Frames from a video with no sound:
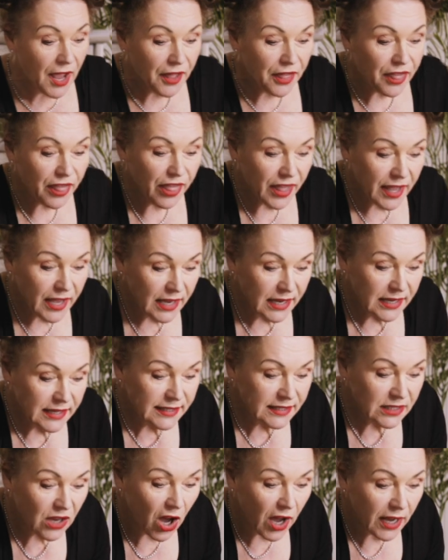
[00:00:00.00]

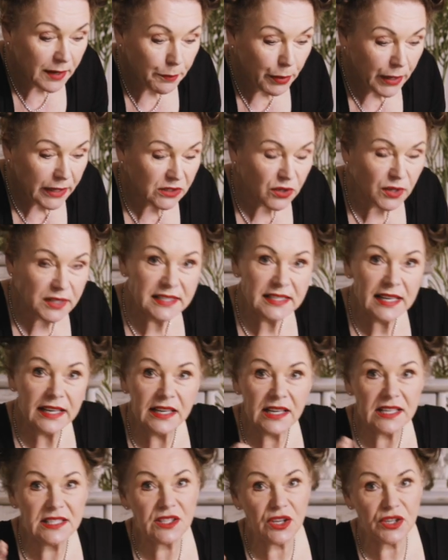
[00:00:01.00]
These I picked on
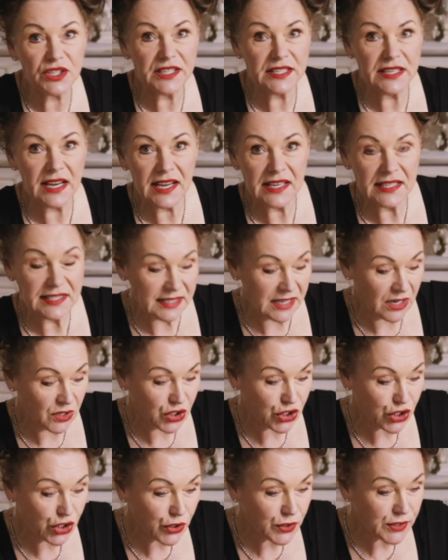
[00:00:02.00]
Sunday, so today is now
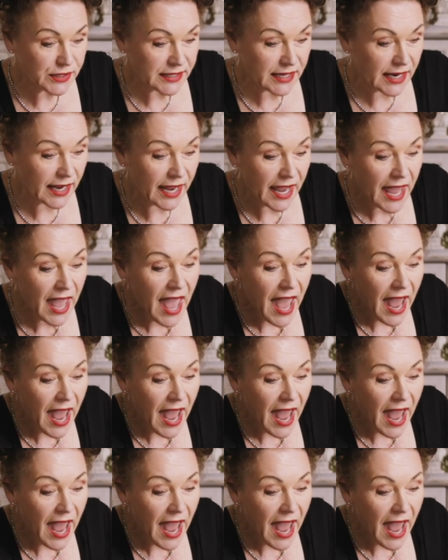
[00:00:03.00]
Tuesday,